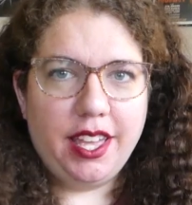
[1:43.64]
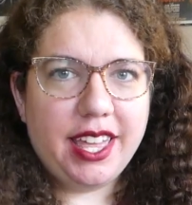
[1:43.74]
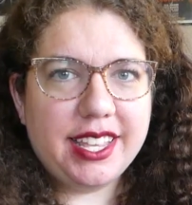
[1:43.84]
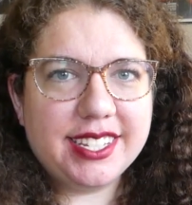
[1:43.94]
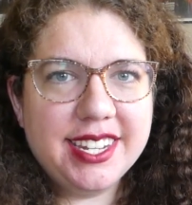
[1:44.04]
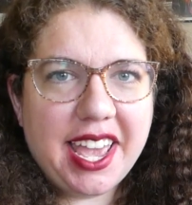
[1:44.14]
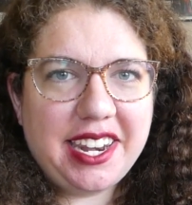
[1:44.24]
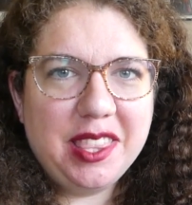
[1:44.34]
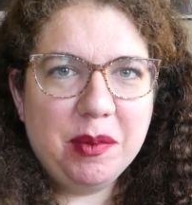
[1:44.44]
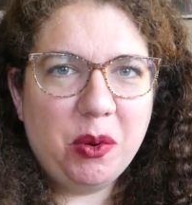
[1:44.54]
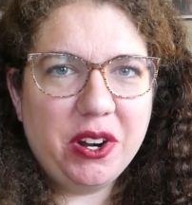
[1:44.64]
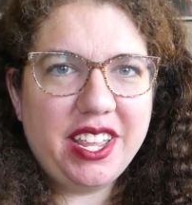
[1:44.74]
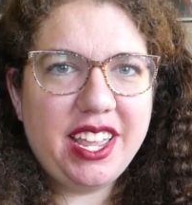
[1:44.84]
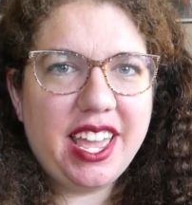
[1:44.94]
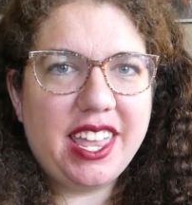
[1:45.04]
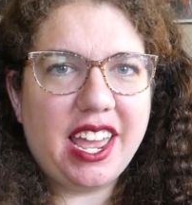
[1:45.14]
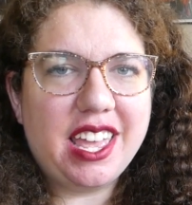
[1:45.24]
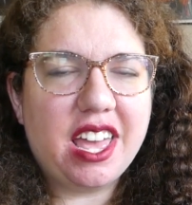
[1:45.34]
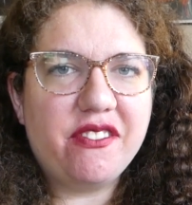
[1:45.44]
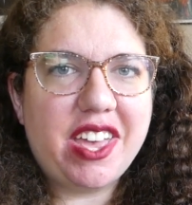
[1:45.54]
It's 9 in the morning, and I
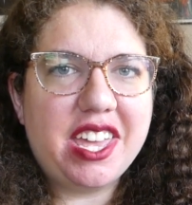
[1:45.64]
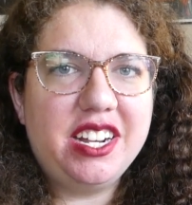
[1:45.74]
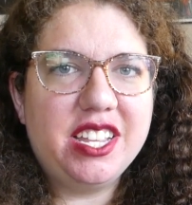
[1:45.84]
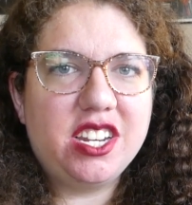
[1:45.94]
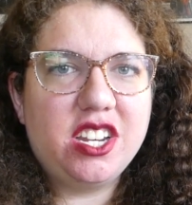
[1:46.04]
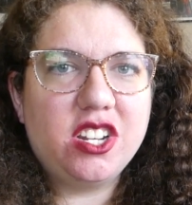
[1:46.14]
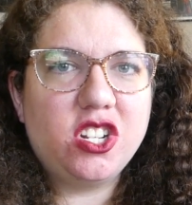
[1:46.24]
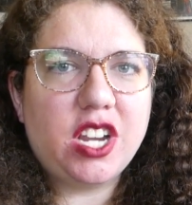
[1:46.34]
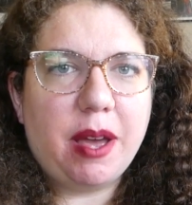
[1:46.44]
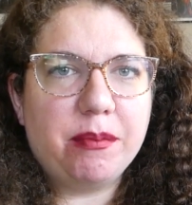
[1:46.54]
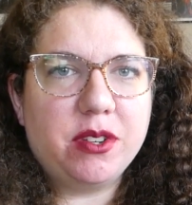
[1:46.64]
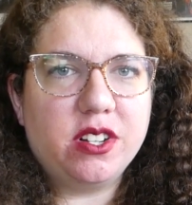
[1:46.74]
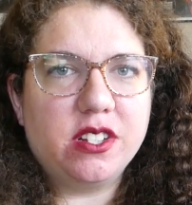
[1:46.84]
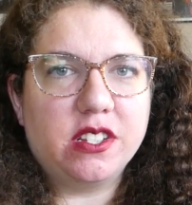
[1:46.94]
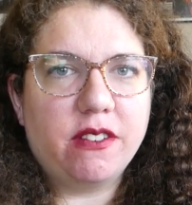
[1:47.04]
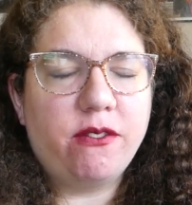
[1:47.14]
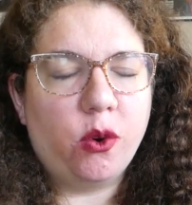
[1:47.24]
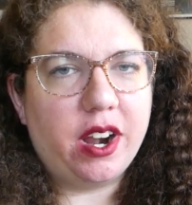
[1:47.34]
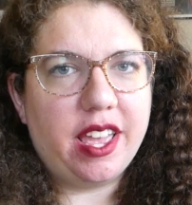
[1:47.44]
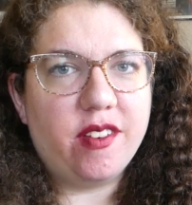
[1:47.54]
have edited chapters
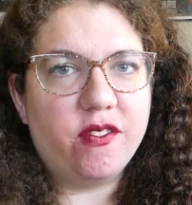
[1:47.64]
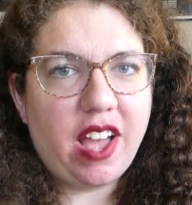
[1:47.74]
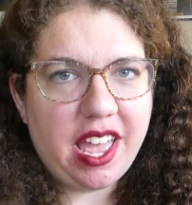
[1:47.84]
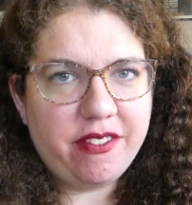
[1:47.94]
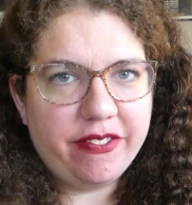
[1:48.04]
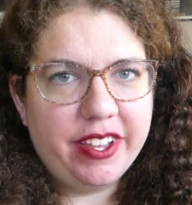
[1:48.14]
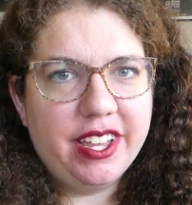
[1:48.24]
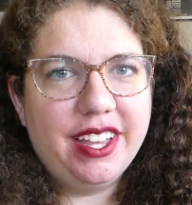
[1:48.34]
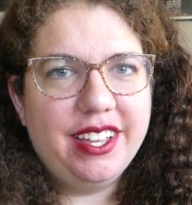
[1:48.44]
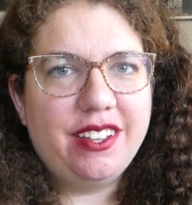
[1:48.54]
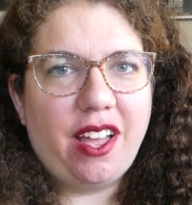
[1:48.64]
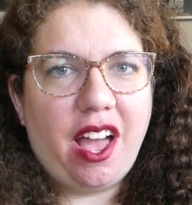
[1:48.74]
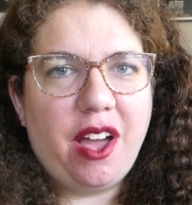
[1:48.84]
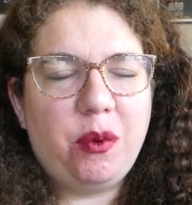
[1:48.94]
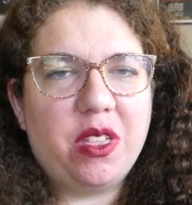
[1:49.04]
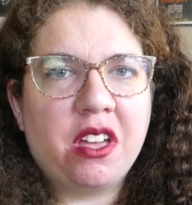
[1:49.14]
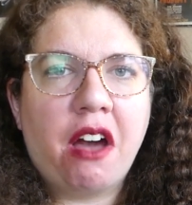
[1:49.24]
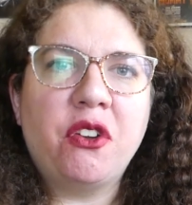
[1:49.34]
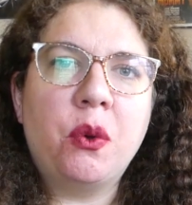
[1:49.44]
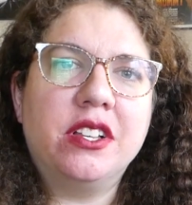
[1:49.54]
4 and 5. Uh, with
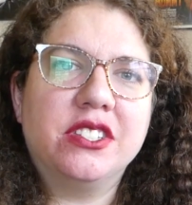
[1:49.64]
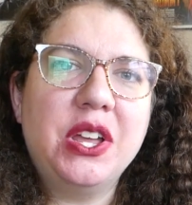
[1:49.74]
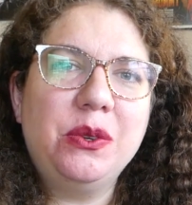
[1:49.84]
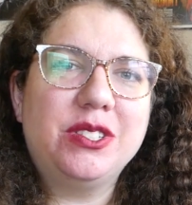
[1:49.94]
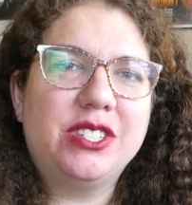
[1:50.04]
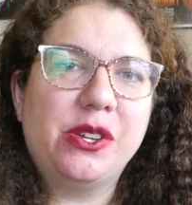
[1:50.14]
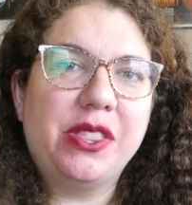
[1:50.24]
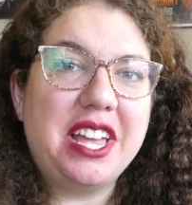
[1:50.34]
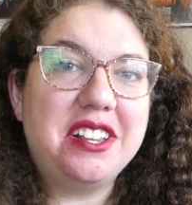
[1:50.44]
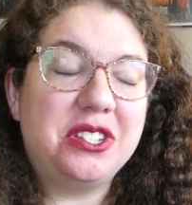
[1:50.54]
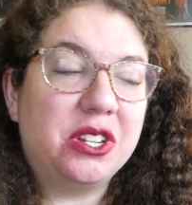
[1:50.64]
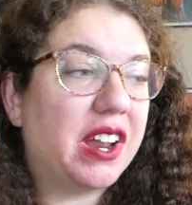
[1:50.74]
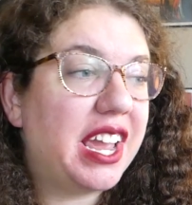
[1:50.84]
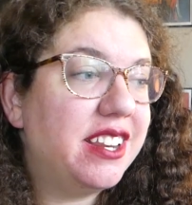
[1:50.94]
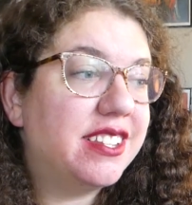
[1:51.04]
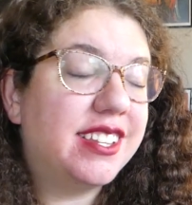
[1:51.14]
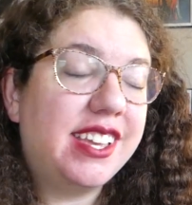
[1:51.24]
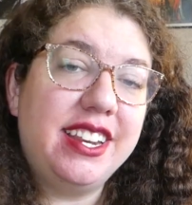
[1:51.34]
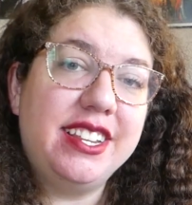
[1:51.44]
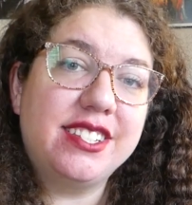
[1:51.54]
Coffee Quill's notes, so that is great,
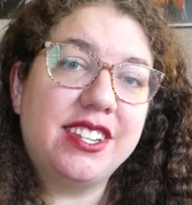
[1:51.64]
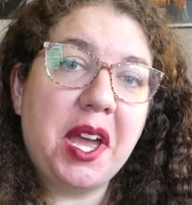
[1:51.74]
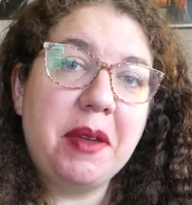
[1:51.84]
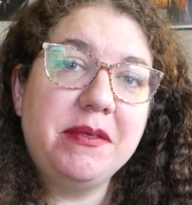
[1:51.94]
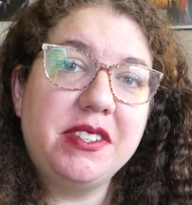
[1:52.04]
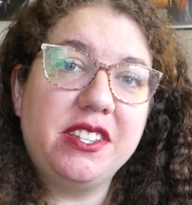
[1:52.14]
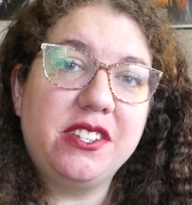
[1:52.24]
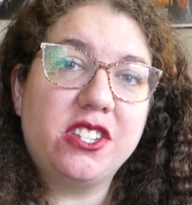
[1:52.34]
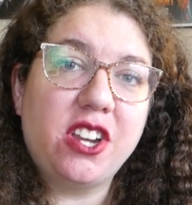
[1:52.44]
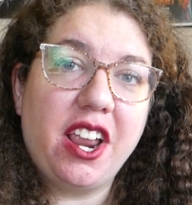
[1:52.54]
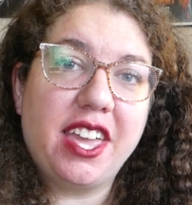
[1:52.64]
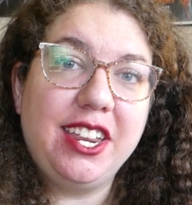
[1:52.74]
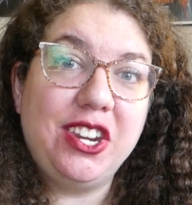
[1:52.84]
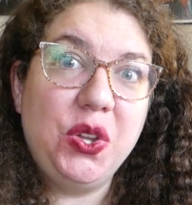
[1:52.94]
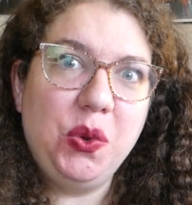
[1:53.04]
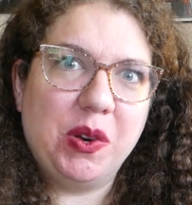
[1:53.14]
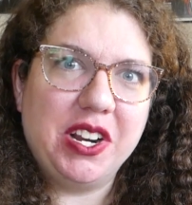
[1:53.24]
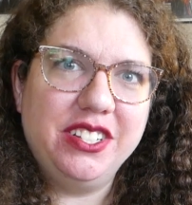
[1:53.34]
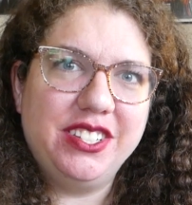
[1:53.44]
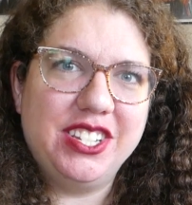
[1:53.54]
and it's time to start getting new
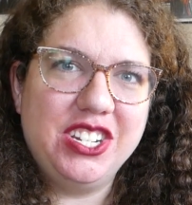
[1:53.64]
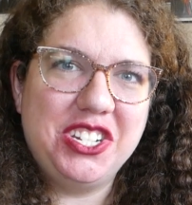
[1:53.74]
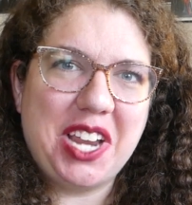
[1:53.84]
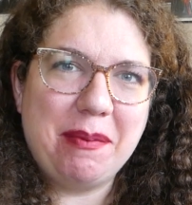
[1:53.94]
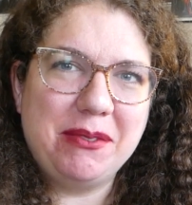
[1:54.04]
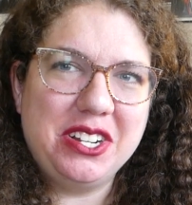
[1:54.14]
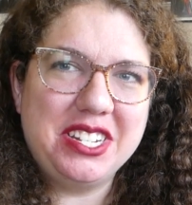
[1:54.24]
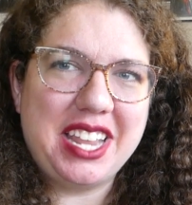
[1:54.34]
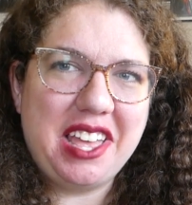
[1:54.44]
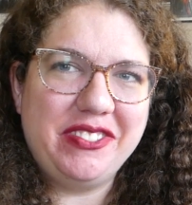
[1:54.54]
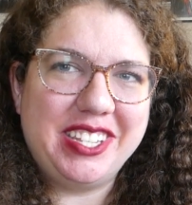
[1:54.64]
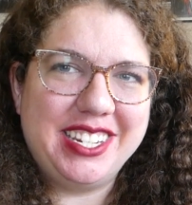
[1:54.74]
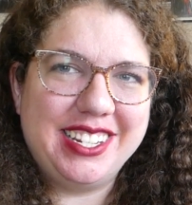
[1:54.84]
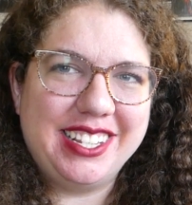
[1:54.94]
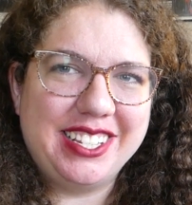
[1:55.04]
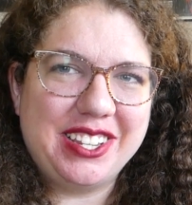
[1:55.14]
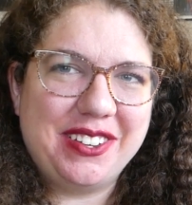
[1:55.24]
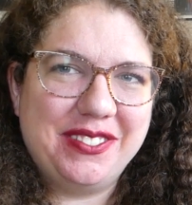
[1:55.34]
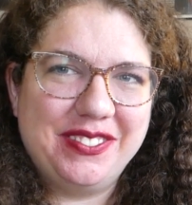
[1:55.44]
words in chapter 7. So